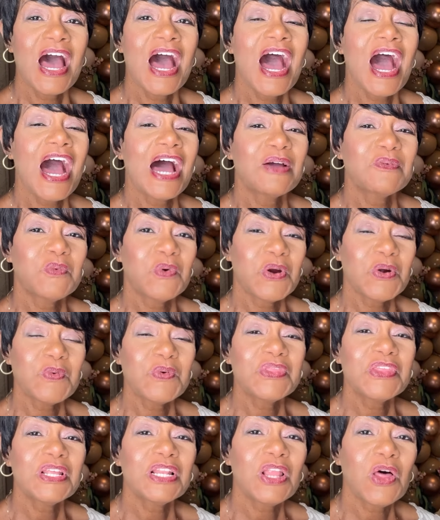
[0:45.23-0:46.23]
I work
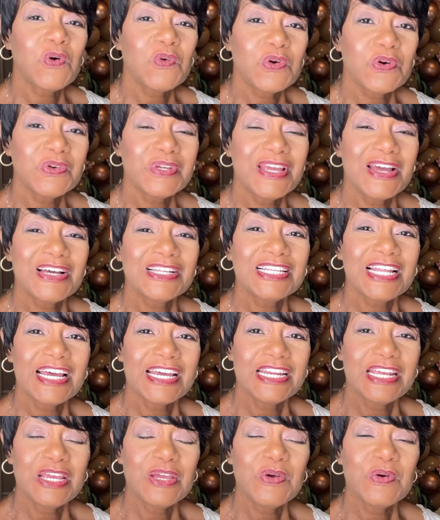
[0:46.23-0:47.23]
with a local young
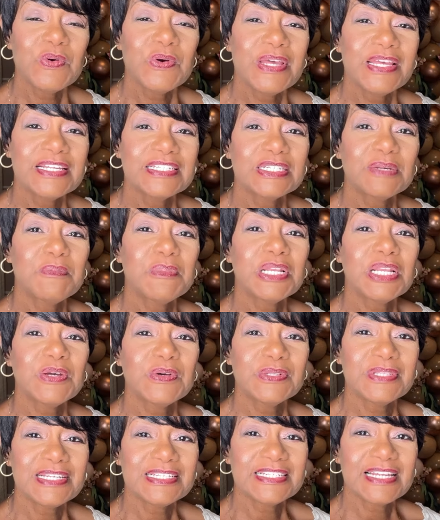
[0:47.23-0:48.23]
lady who is a
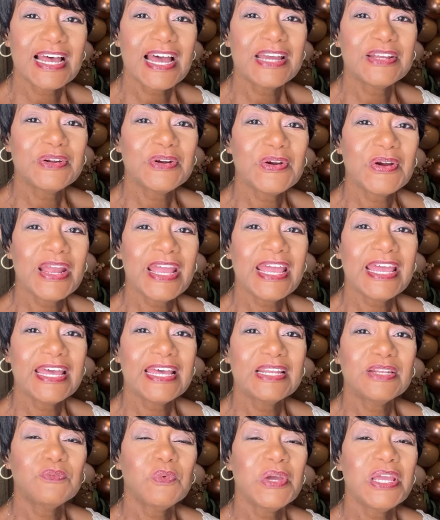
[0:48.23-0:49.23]
balloon designer
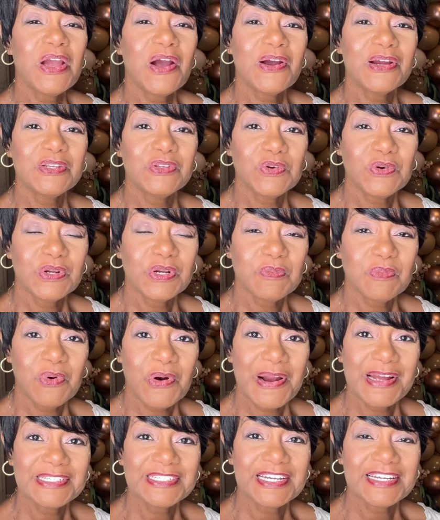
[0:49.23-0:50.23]
and we are doing a
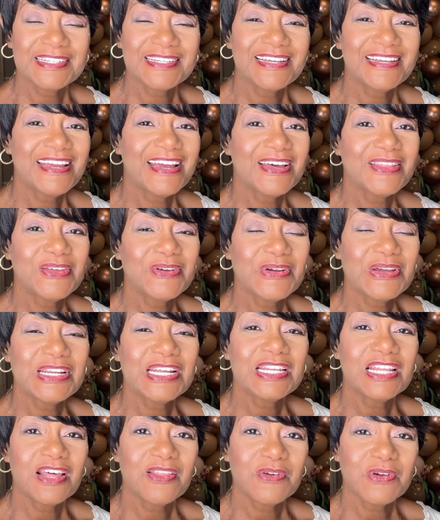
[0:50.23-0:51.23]
project together in
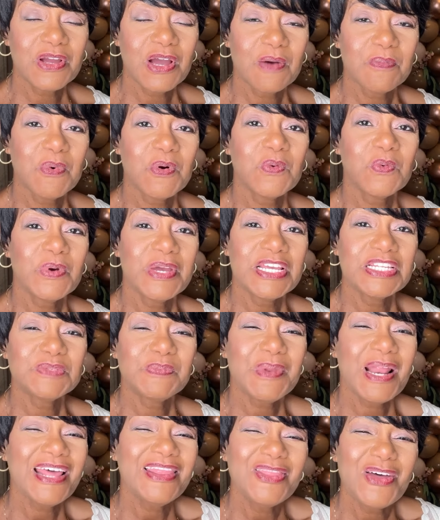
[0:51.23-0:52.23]
another couple of weeks,
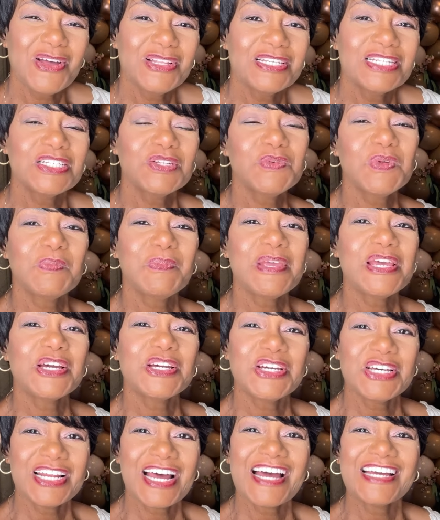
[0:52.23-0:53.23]
but I thought this would be a
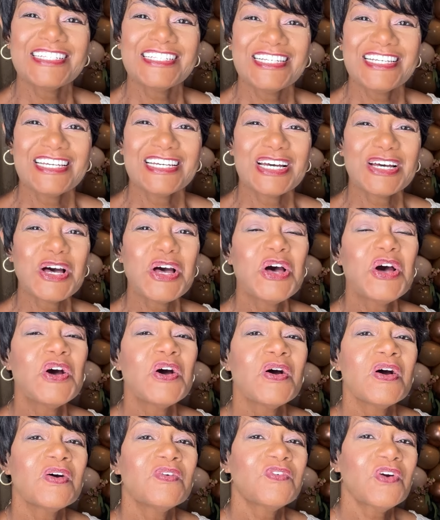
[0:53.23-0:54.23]
good idea
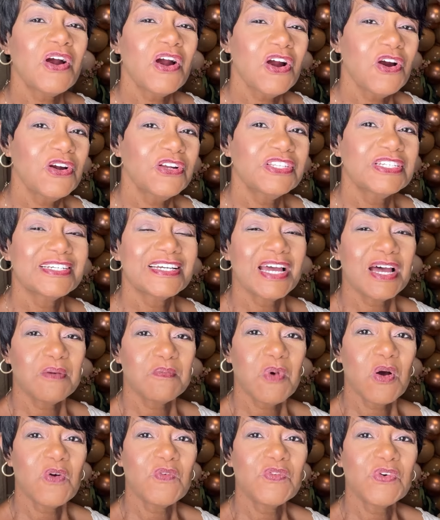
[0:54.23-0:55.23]
for her to come
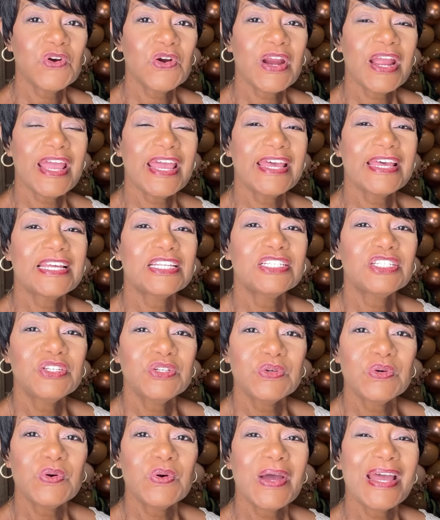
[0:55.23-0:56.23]
over and
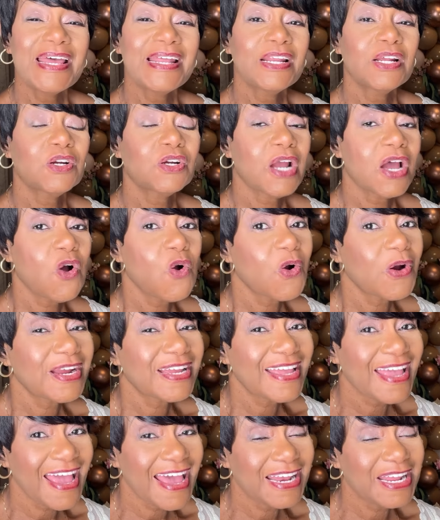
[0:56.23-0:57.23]
do an
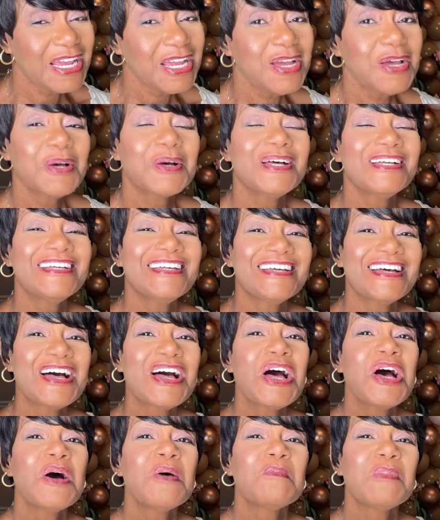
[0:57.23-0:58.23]
organic
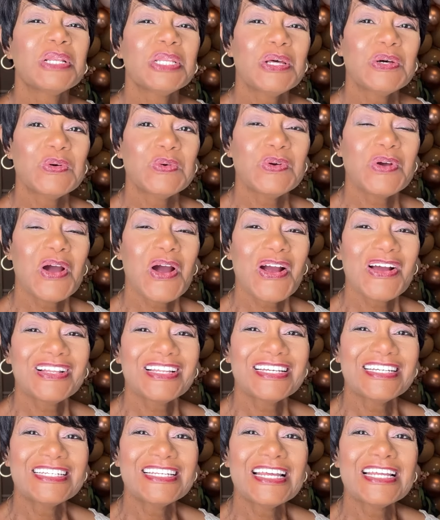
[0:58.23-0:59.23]
balloon
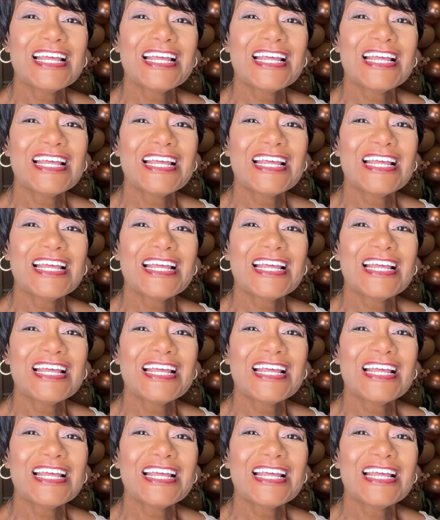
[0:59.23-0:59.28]
garland